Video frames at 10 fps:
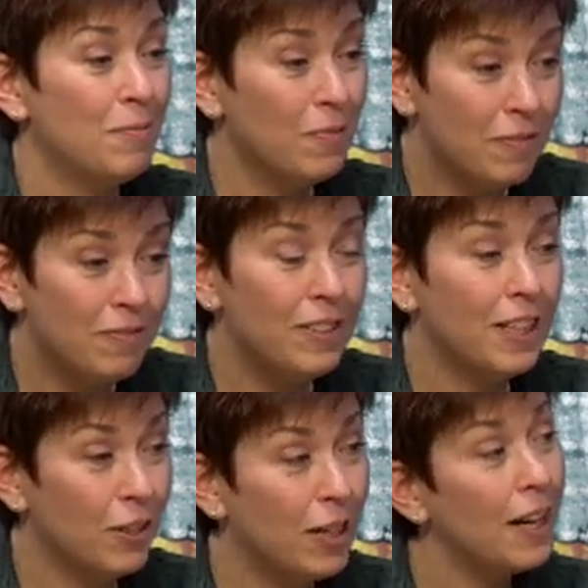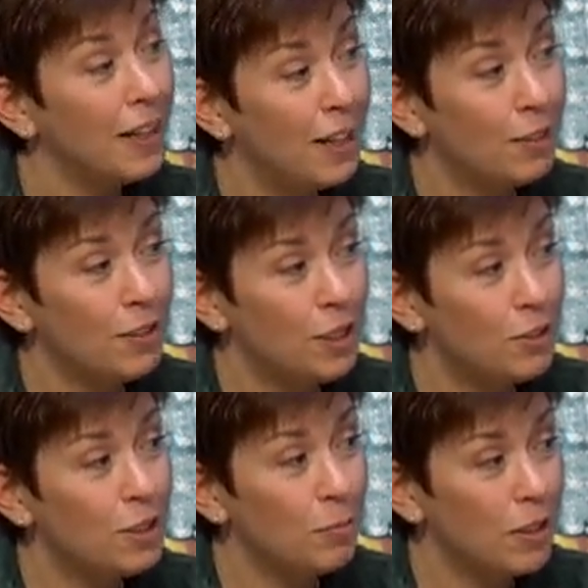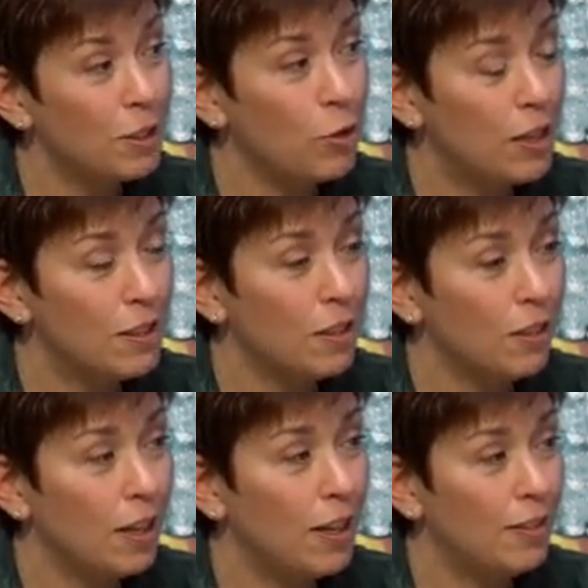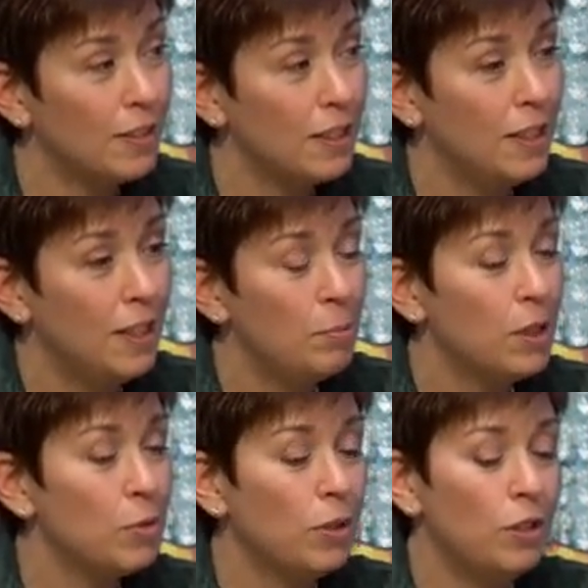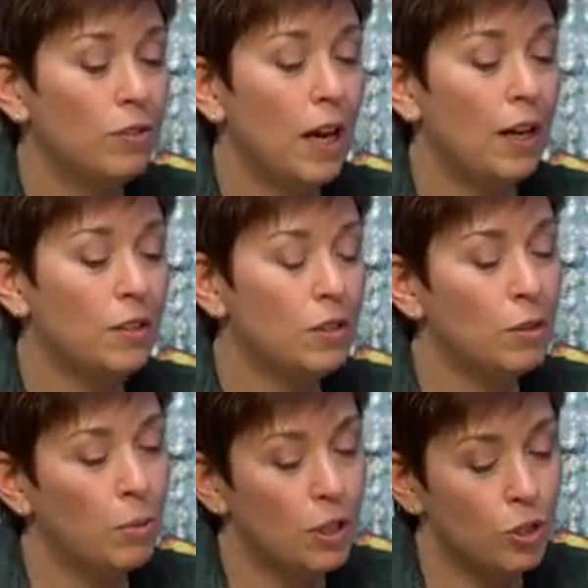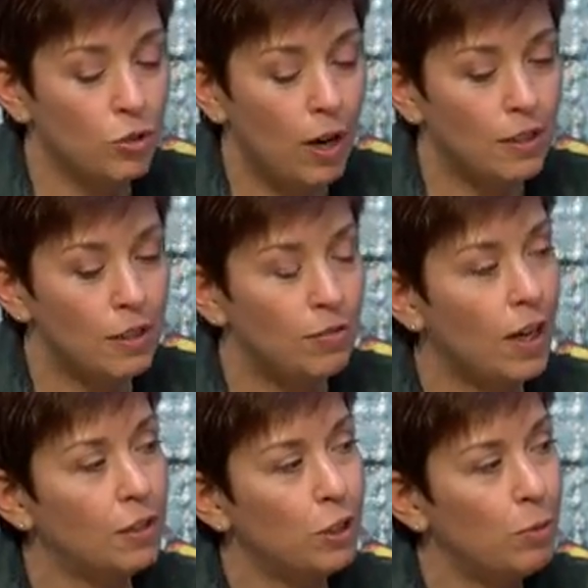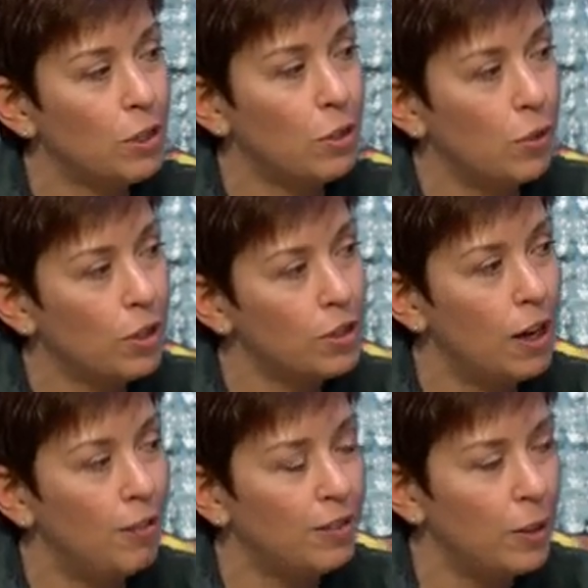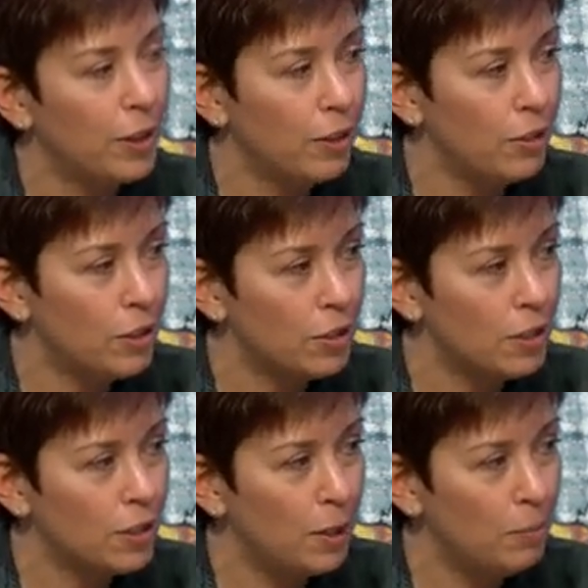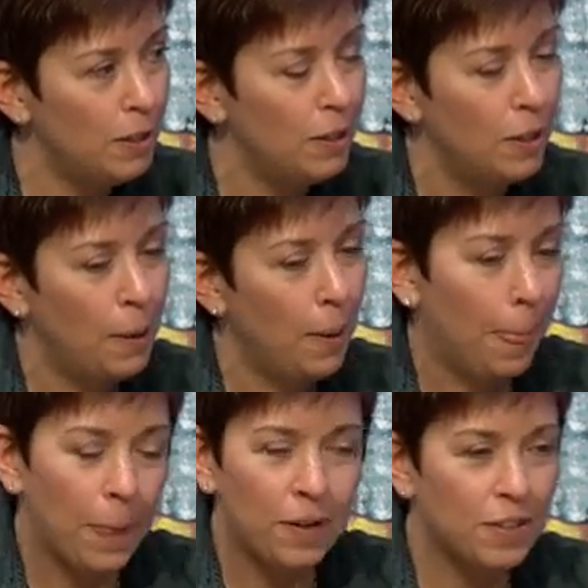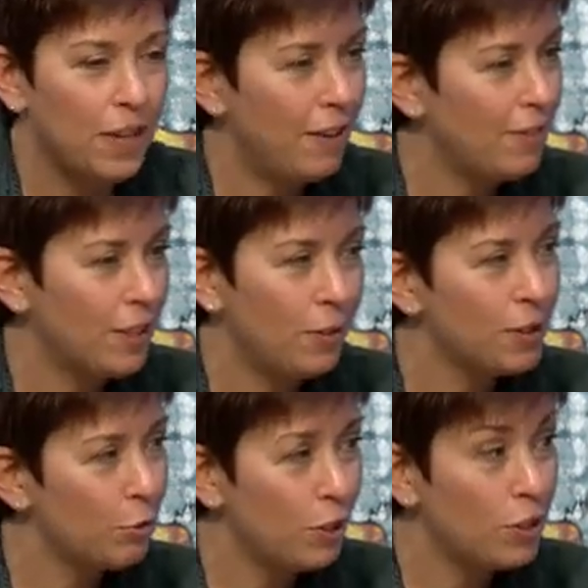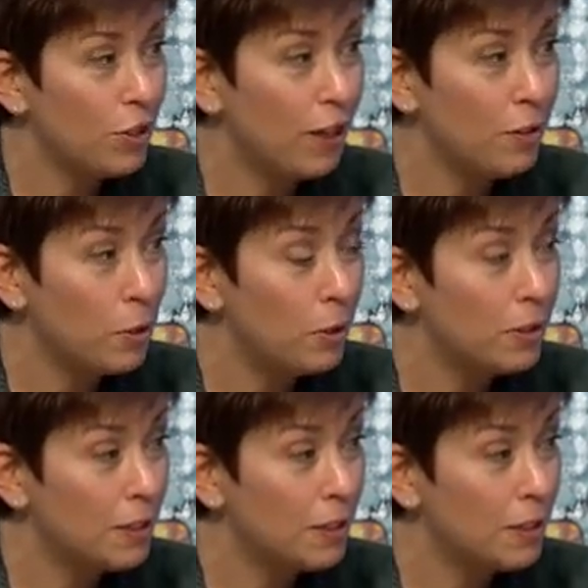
figuring out how to reduce some of the stress in their lives. Because when you've got too much stress, you've got too much cortisol flowing through your system, you're never going to reach your health goals.